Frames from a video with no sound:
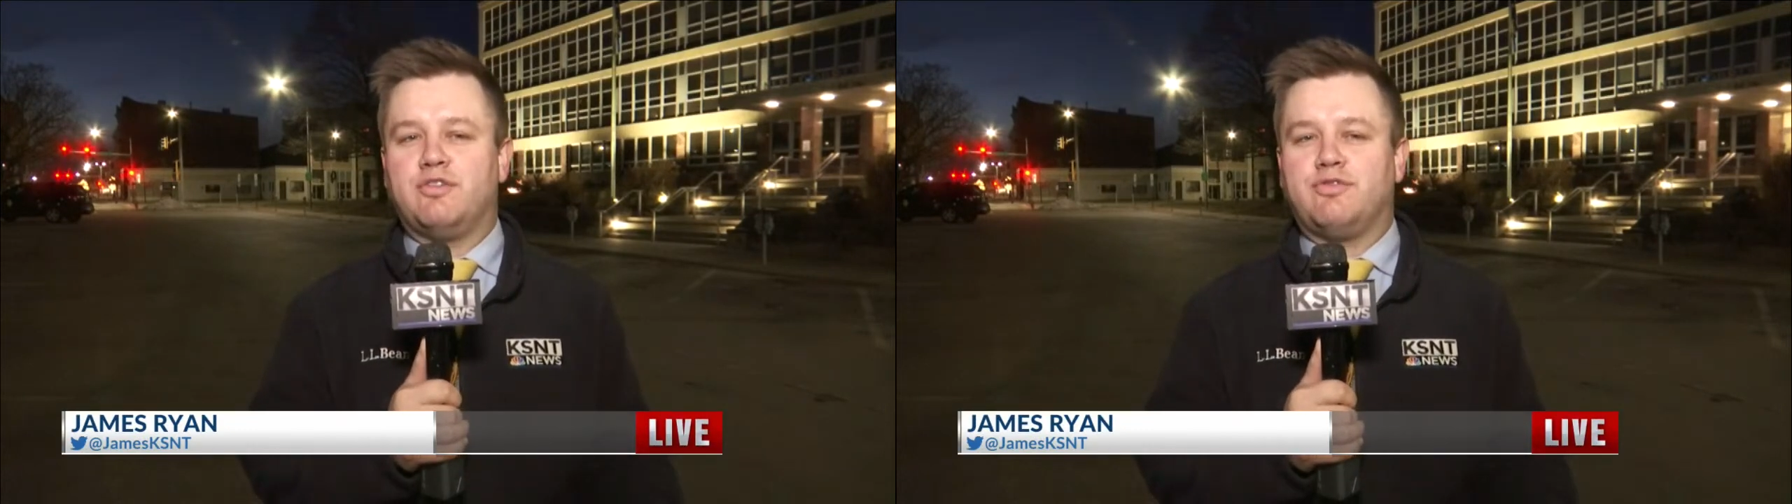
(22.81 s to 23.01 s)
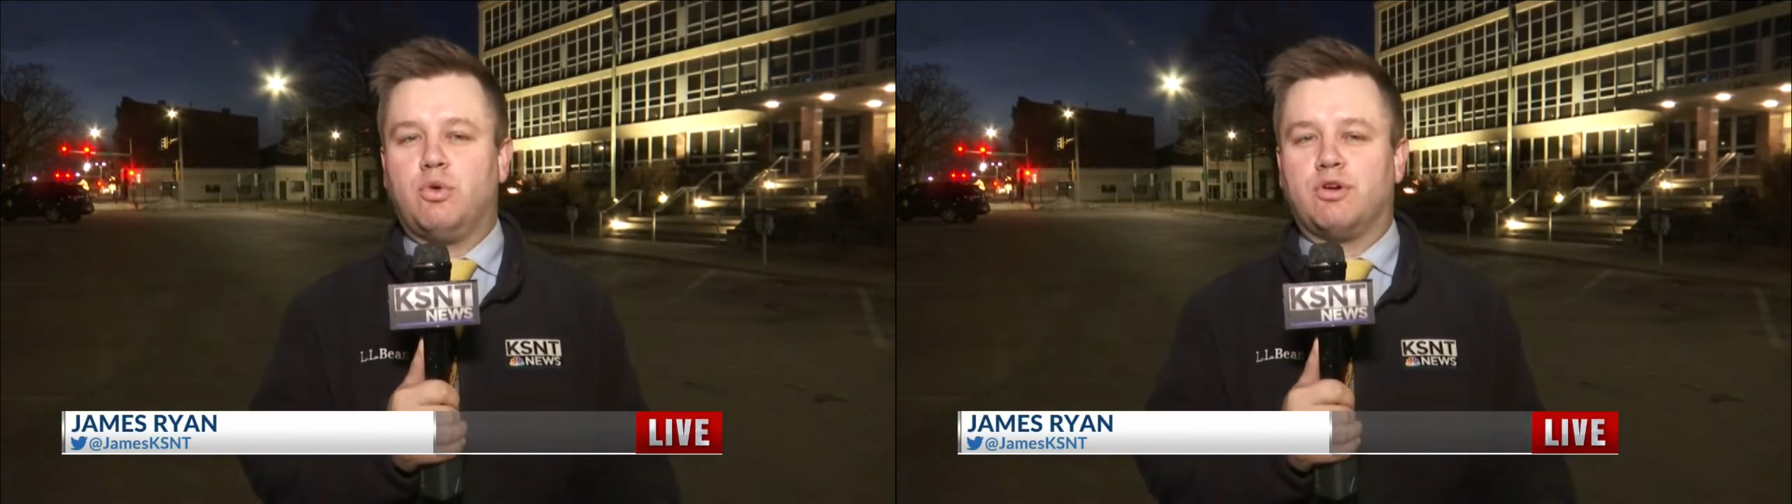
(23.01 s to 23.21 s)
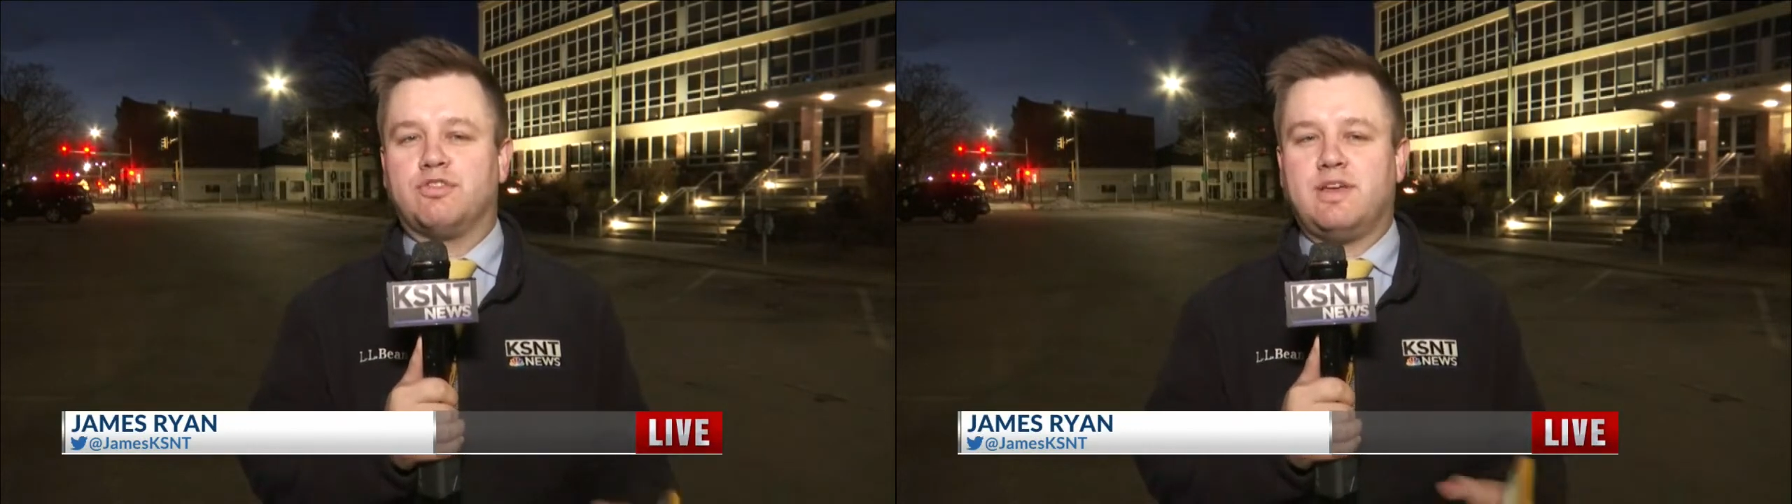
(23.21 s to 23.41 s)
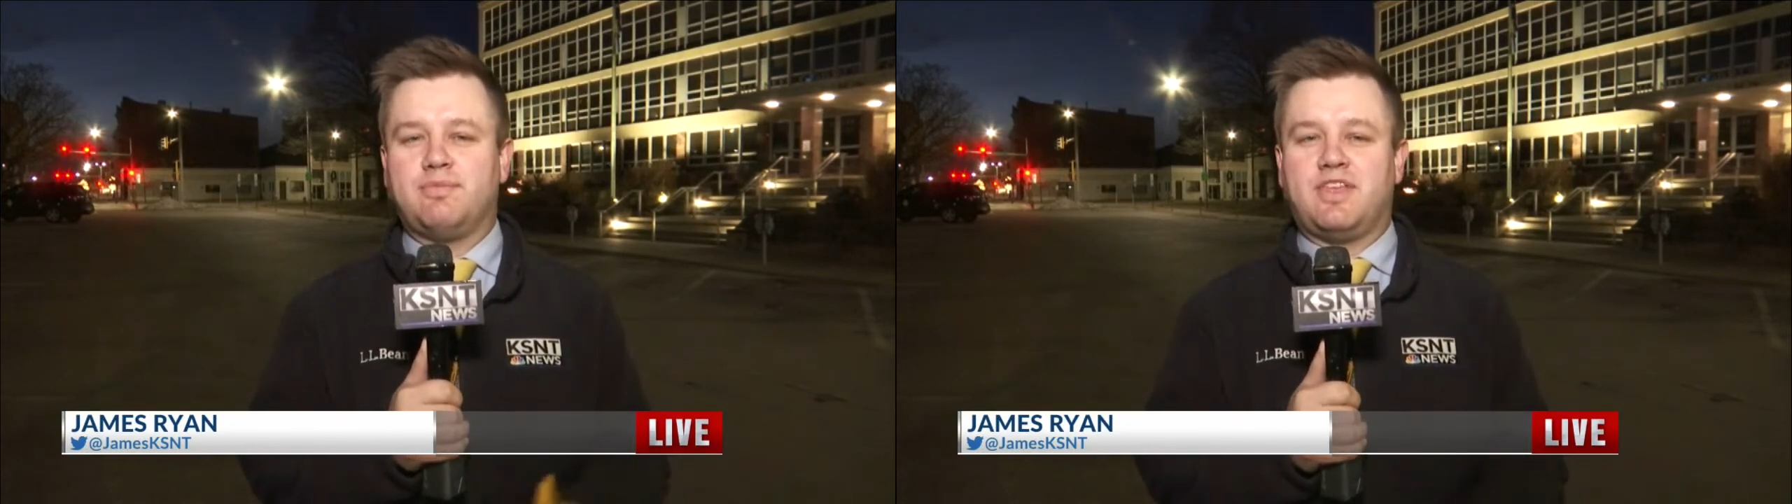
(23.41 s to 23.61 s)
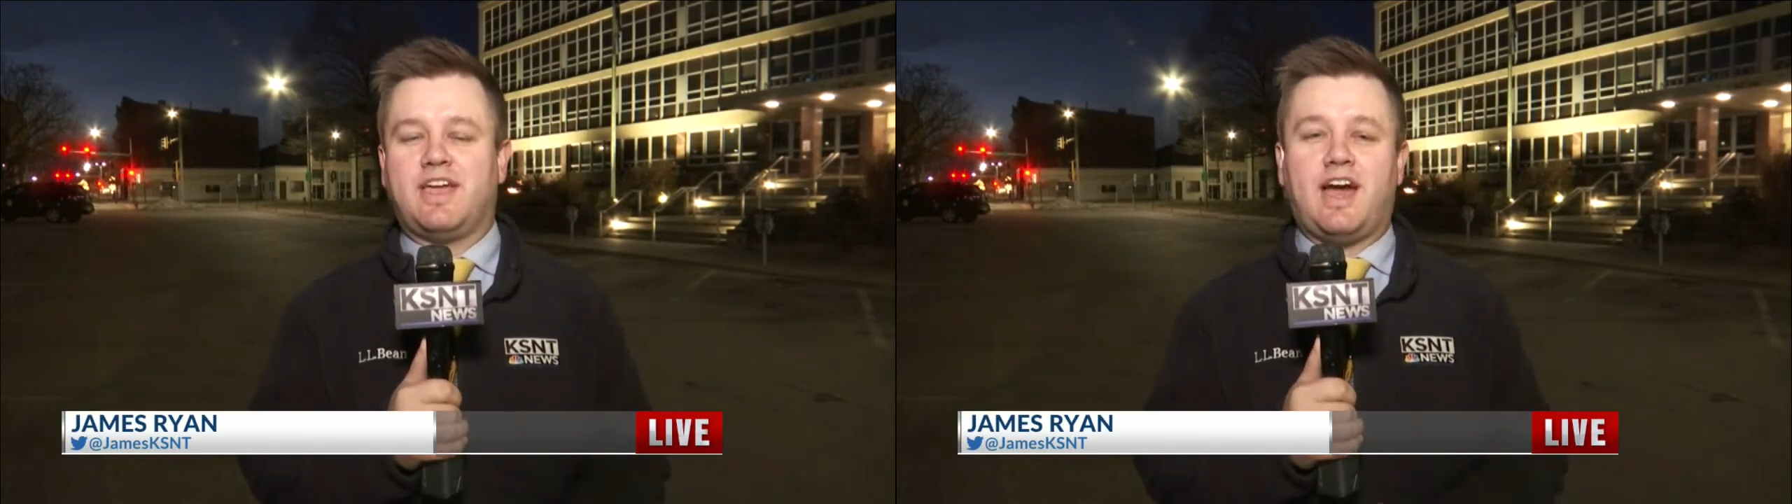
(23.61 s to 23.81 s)
for
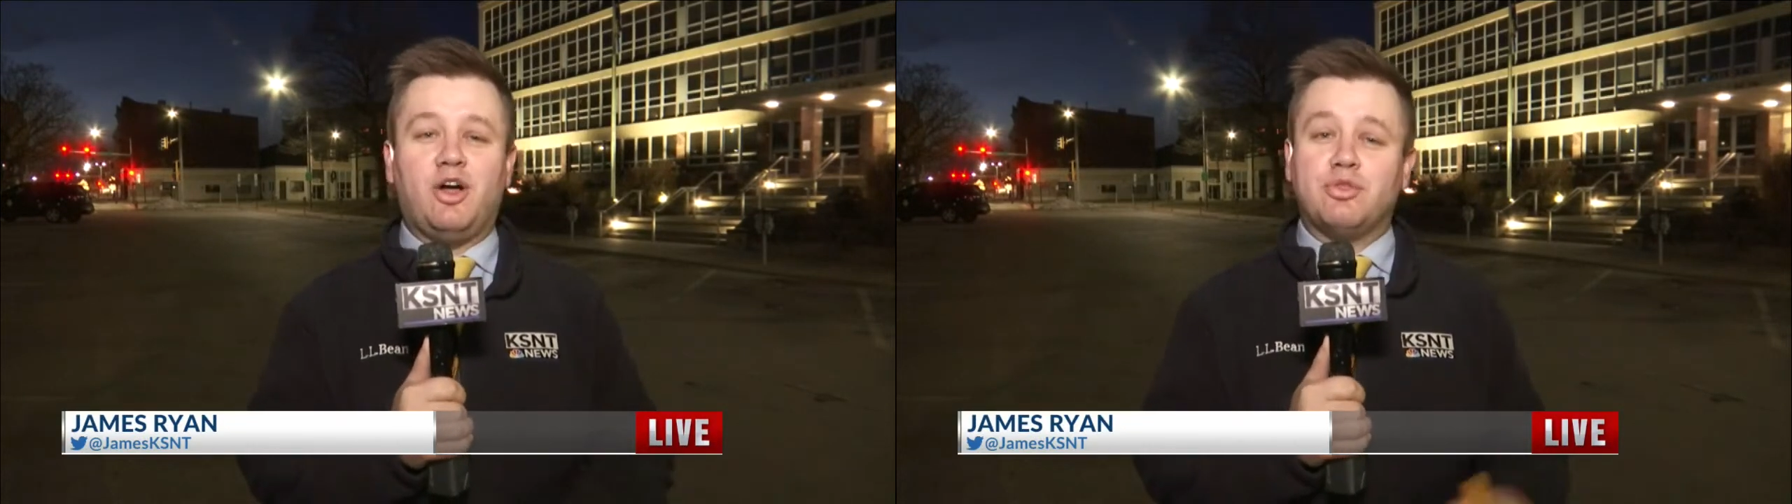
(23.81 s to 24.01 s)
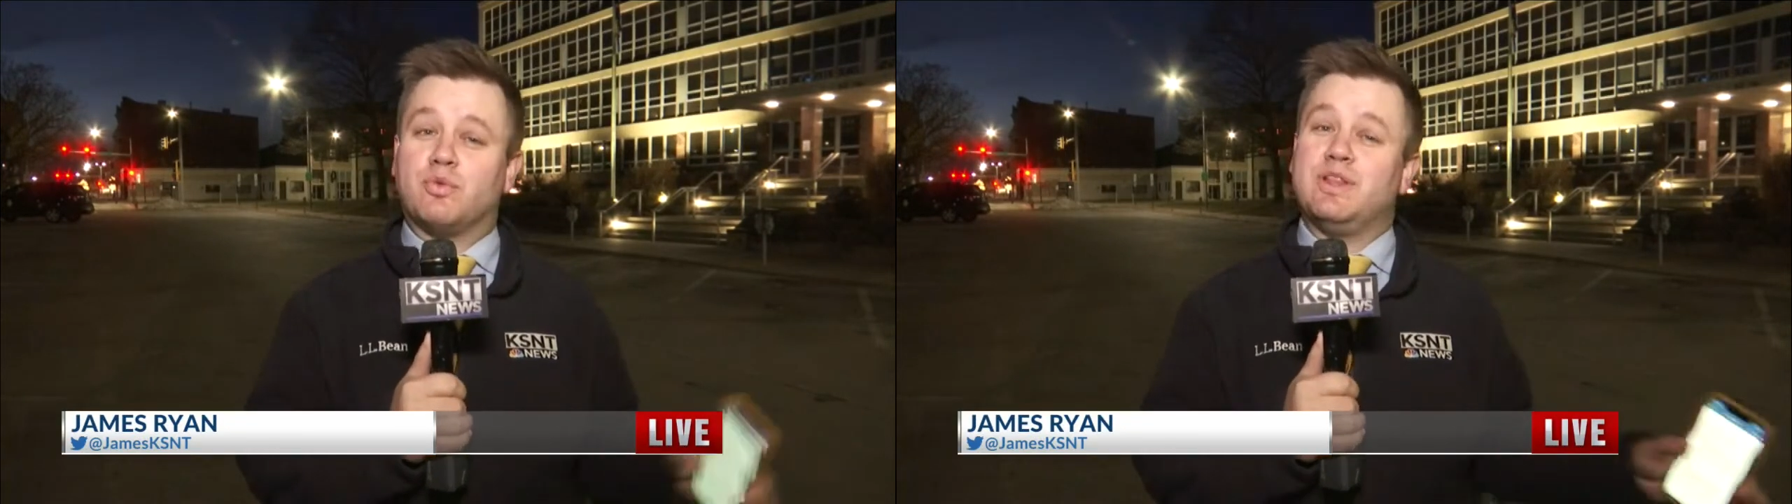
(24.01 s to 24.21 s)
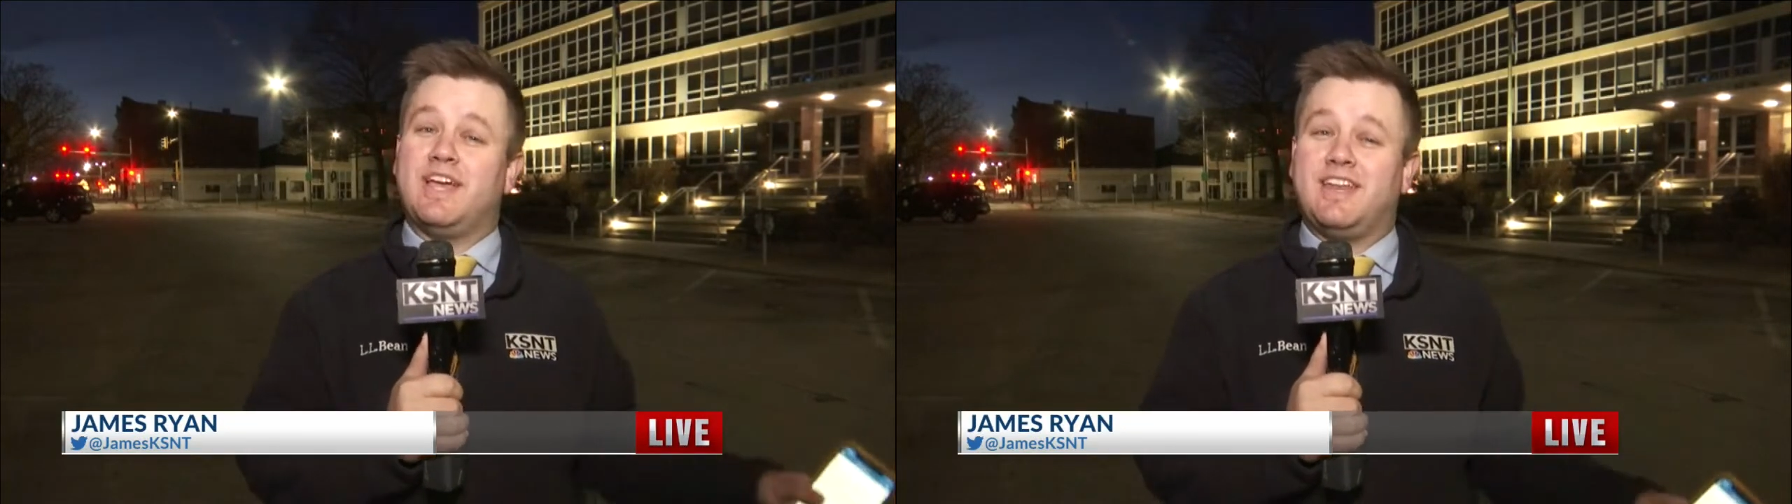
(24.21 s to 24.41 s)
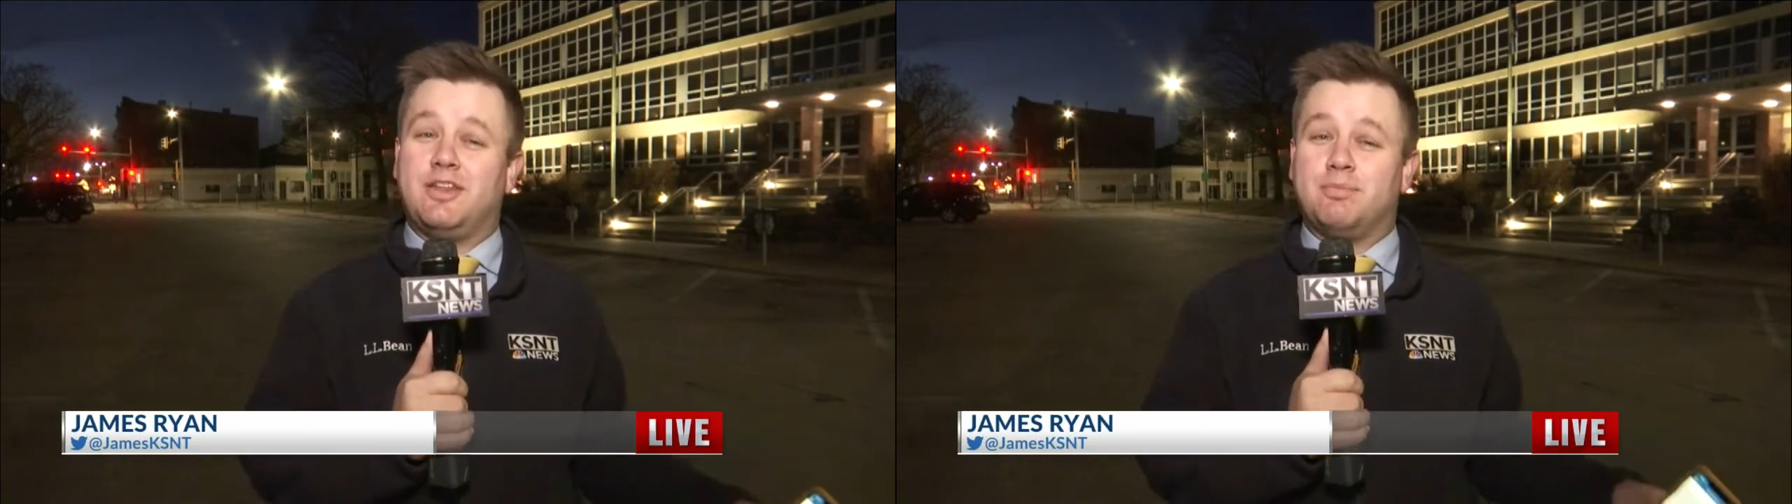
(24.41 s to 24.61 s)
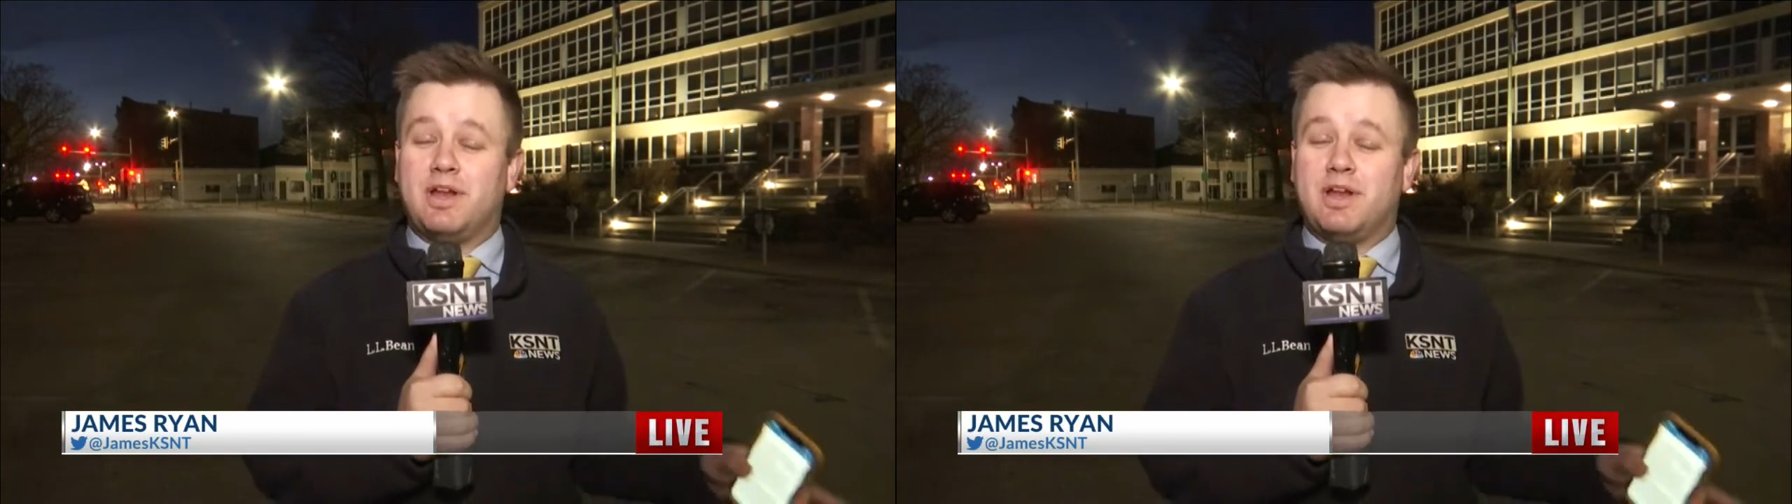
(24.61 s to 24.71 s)
something health related,